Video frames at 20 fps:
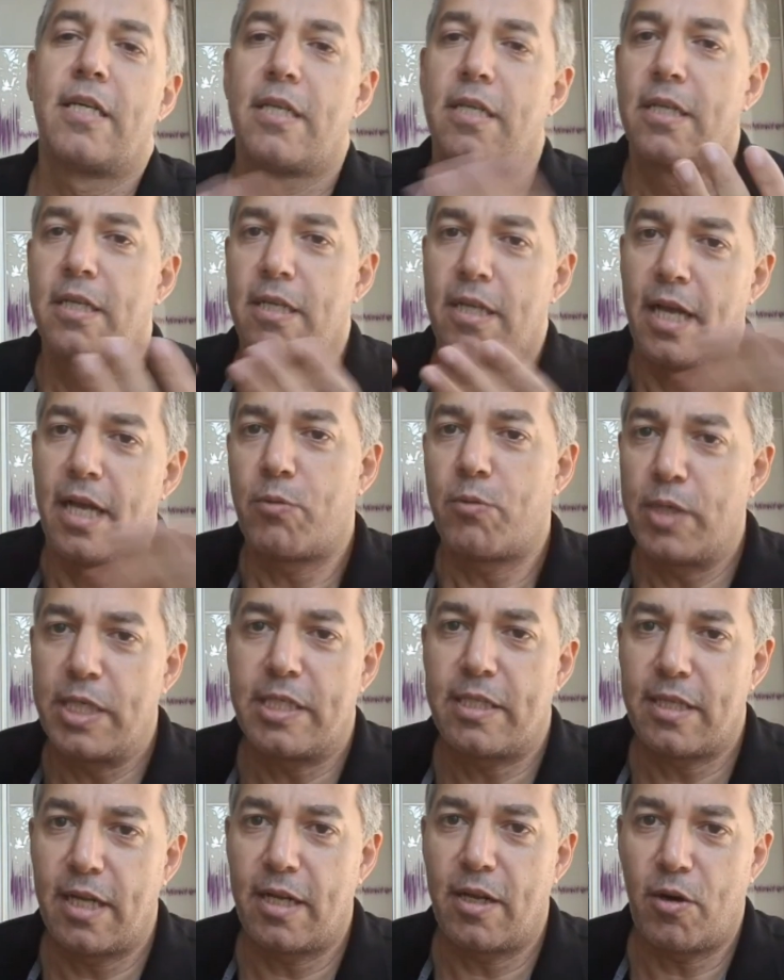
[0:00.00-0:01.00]
And we
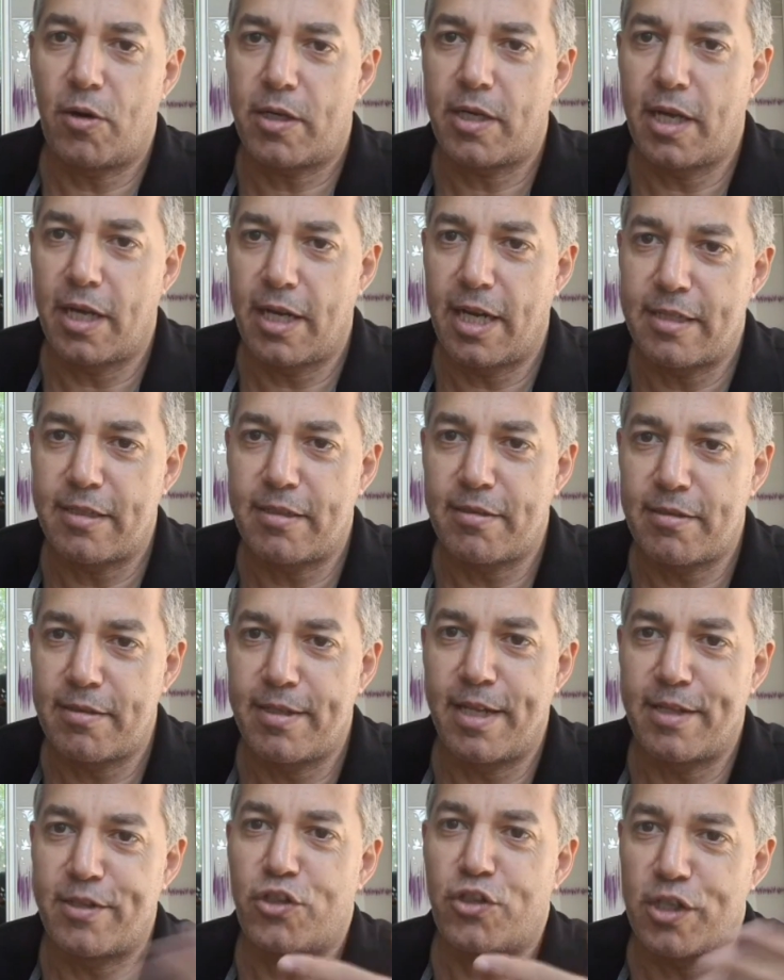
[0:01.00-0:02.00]
said, okay, let's
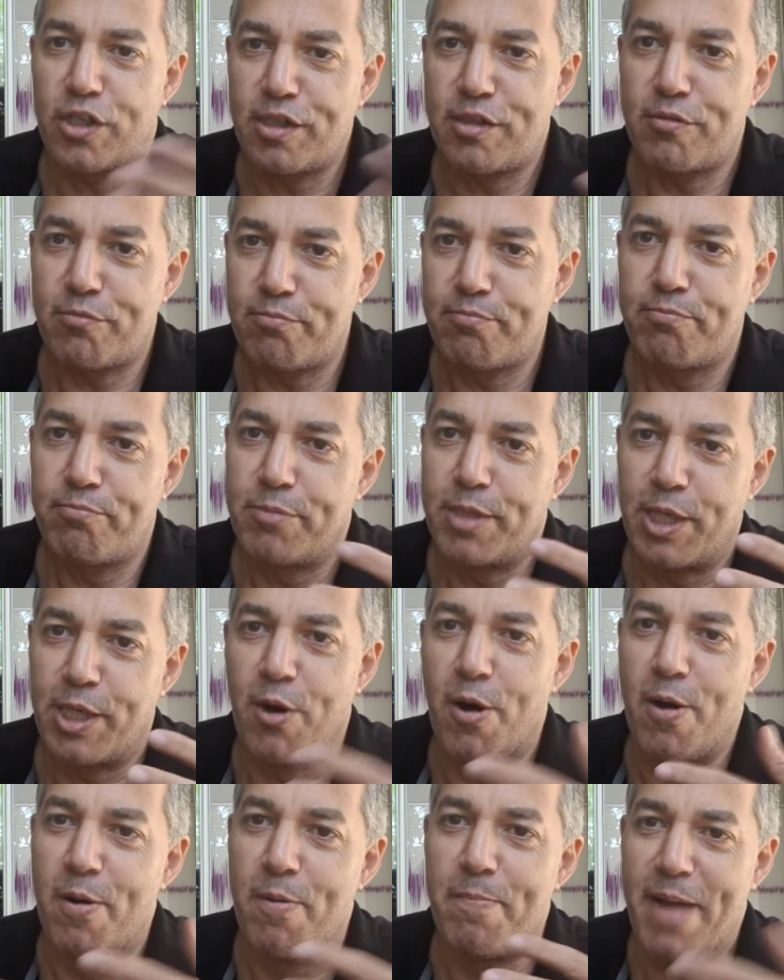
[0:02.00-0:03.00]
just
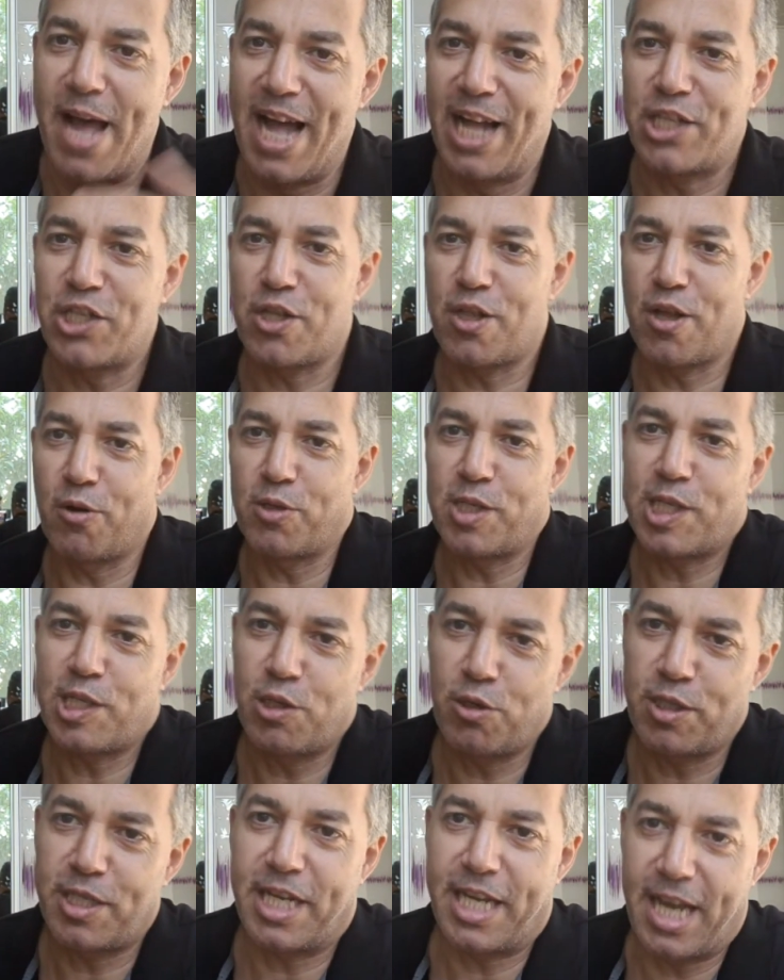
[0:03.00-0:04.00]
match those
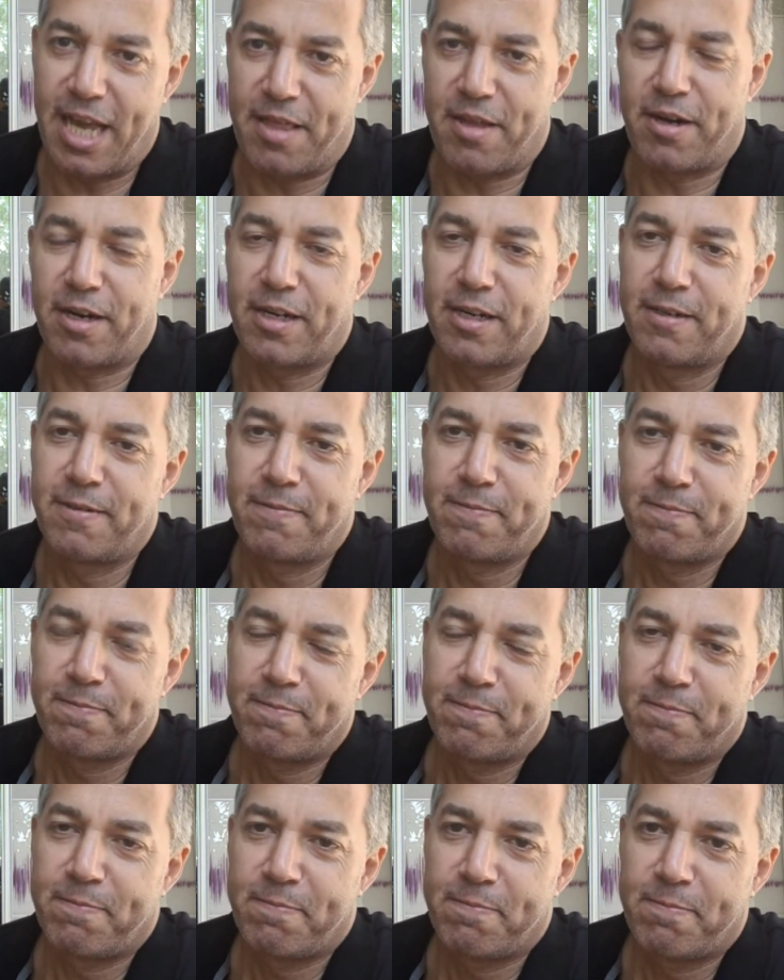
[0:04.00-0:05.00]
two together.
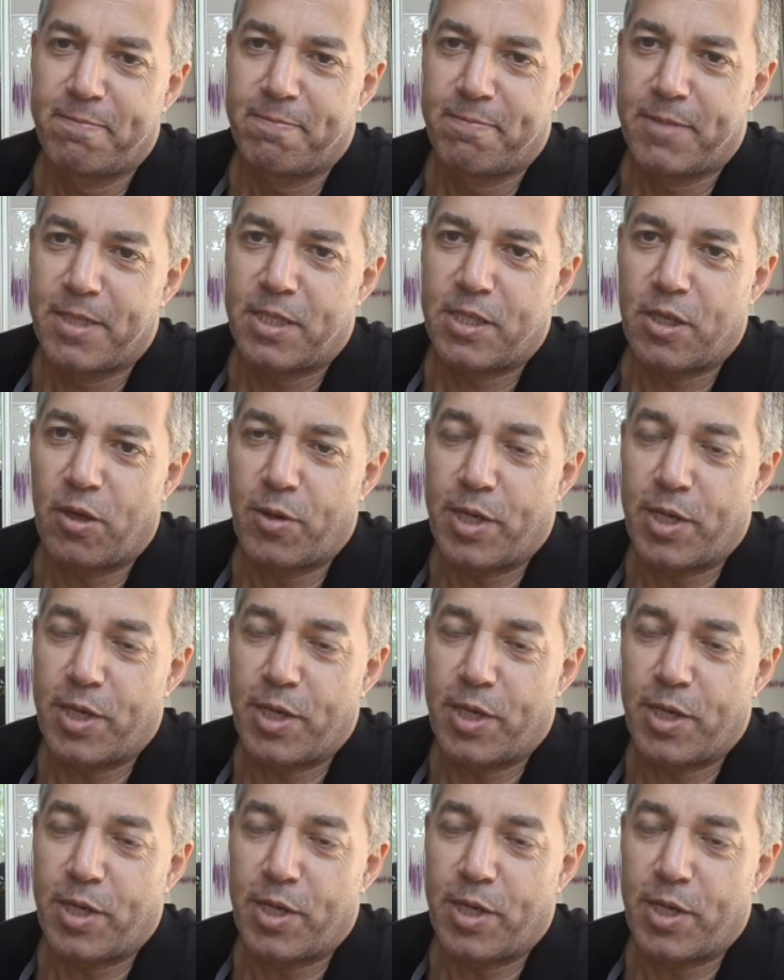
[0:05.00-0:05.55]
So